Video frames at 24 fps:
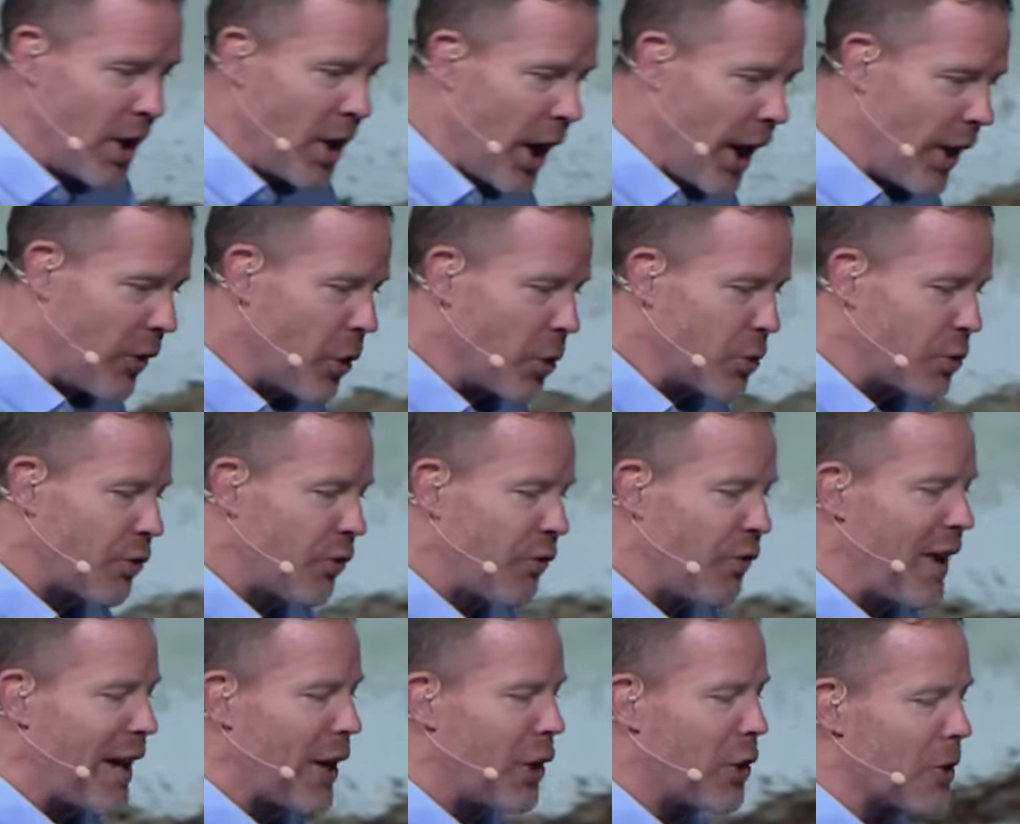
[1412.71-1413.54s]
And those
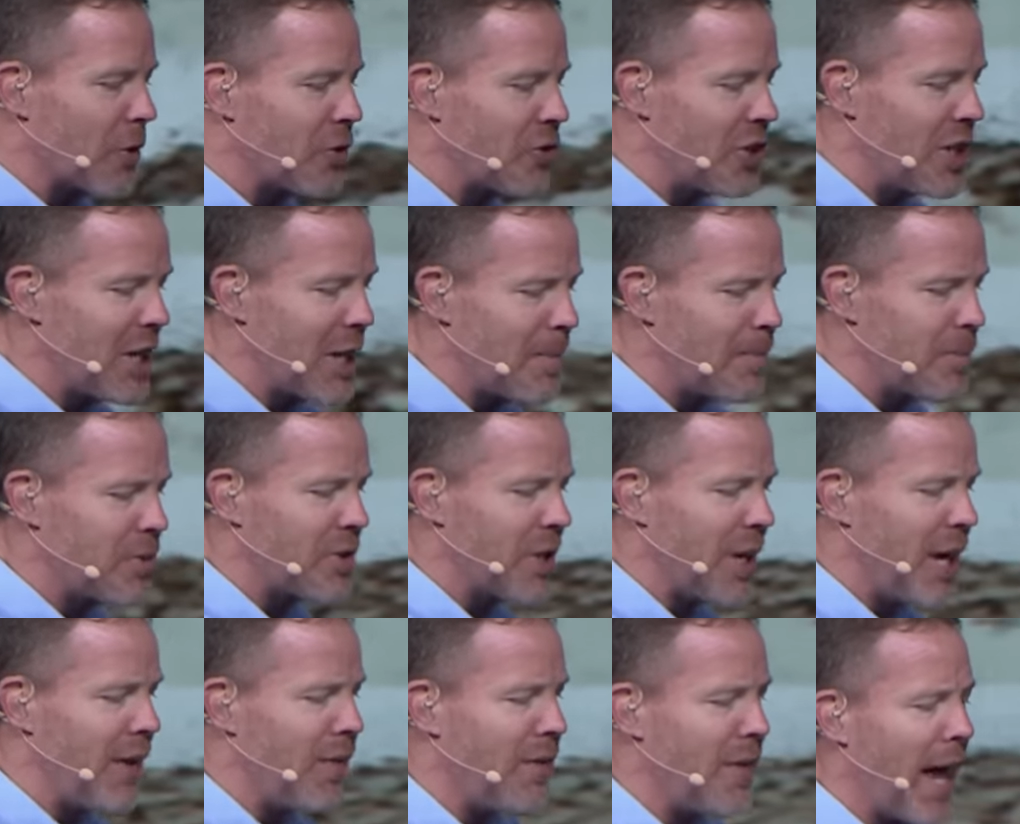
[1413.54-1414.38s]
fingertips
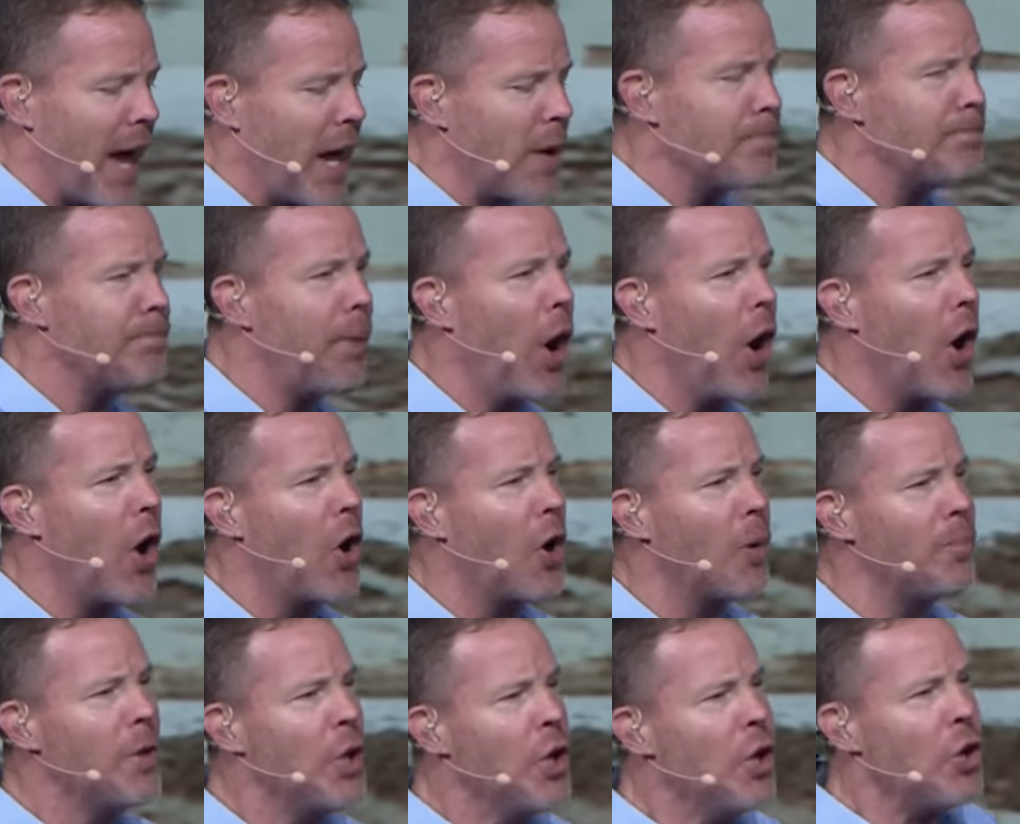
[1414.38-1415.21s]
in that
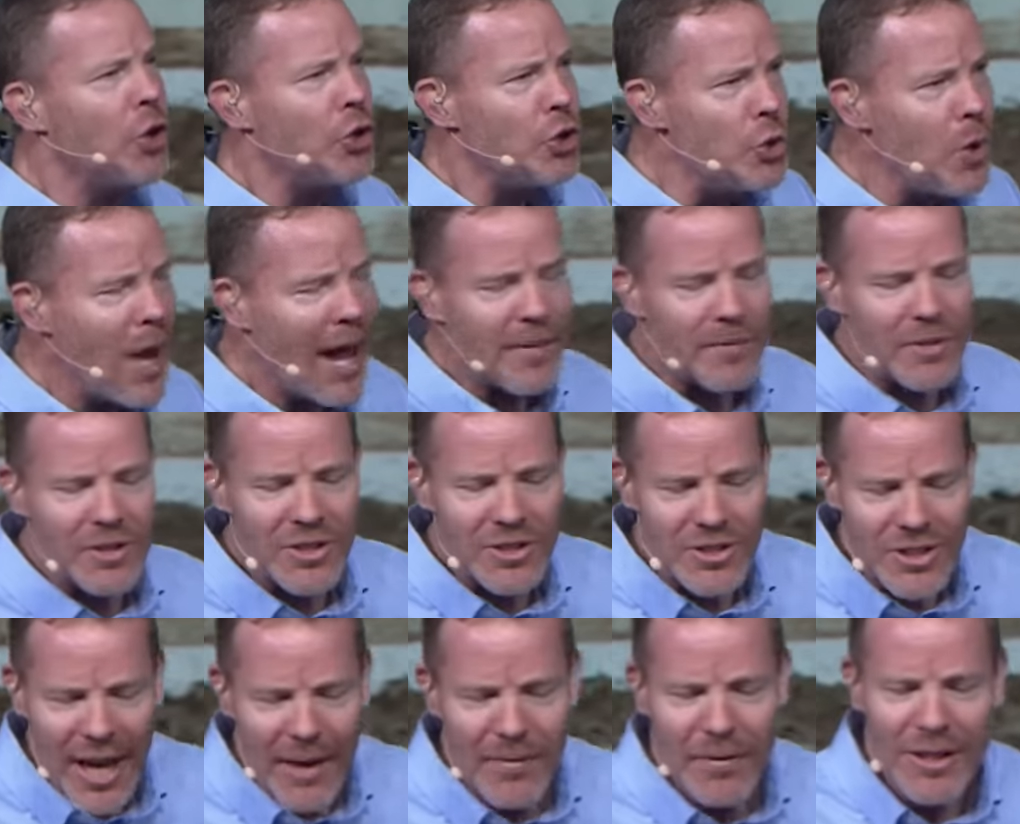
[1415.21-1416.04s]
palm, you have
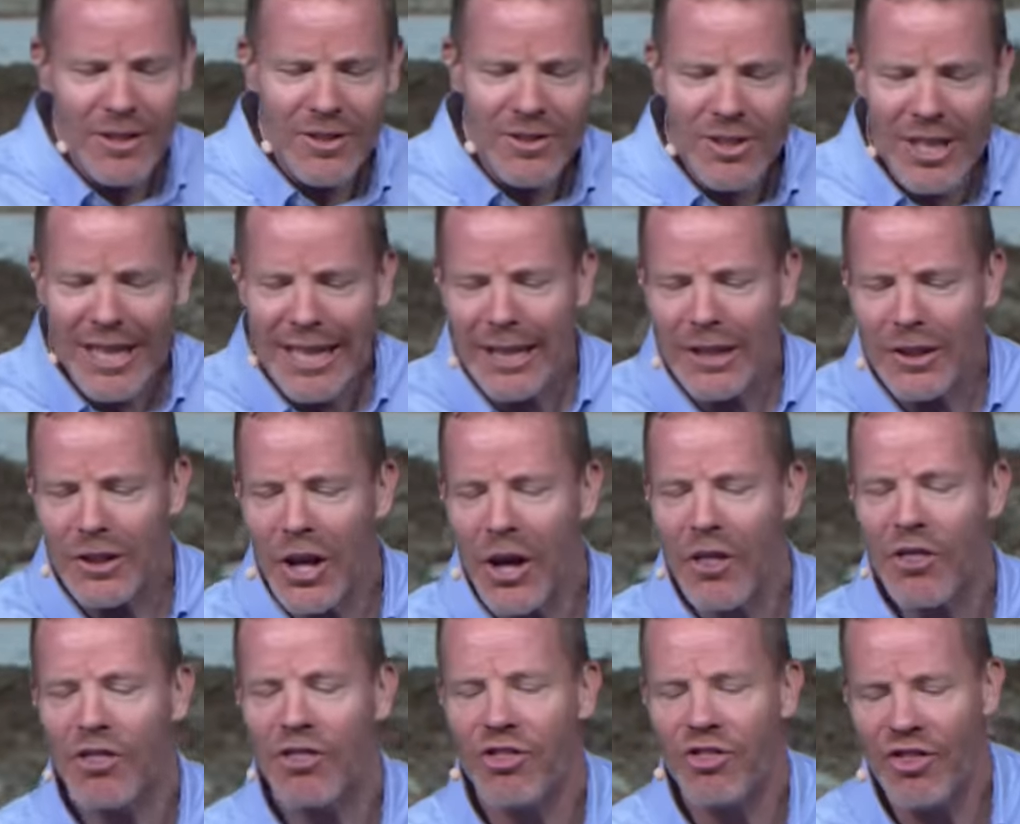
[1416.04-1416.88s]

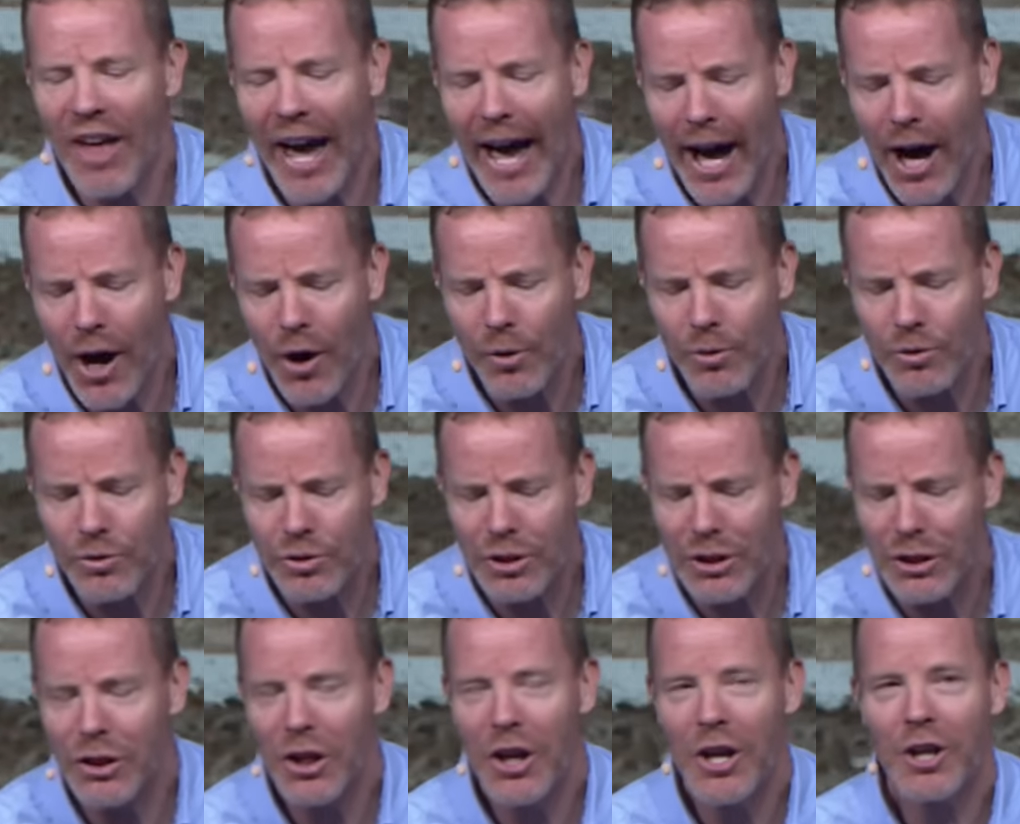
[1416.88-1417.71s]

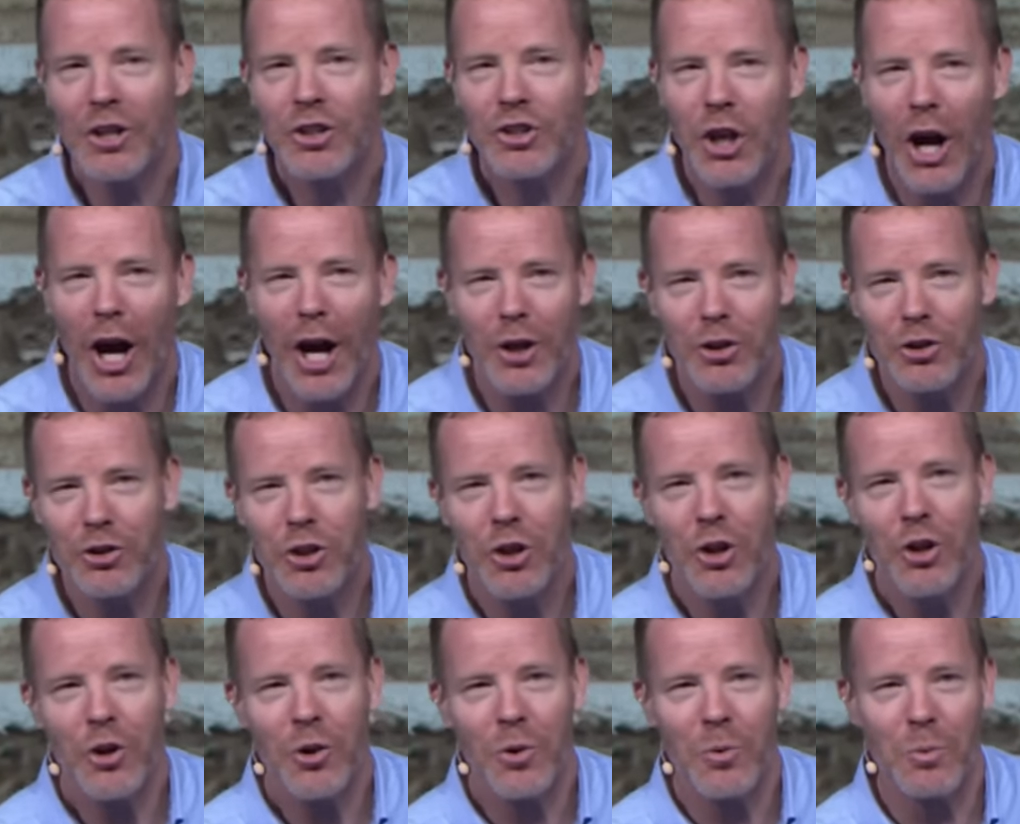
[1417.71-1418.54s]
17,000 touch
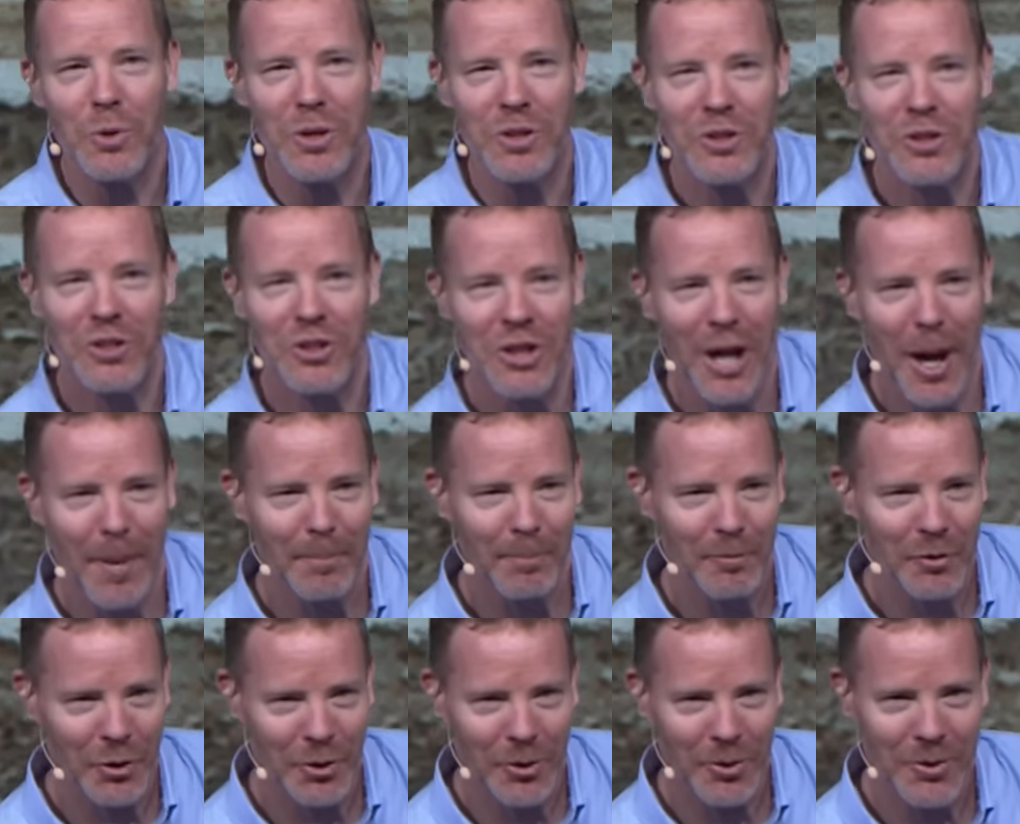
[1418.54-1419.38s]

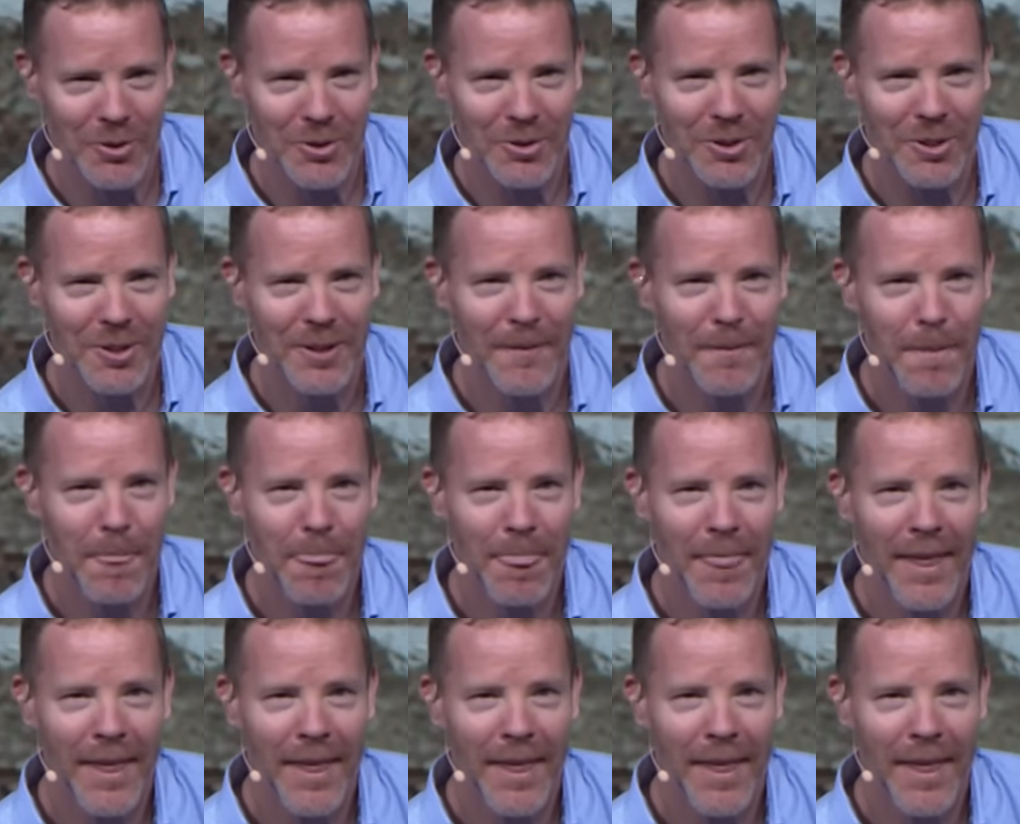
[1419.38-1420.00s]
receptors.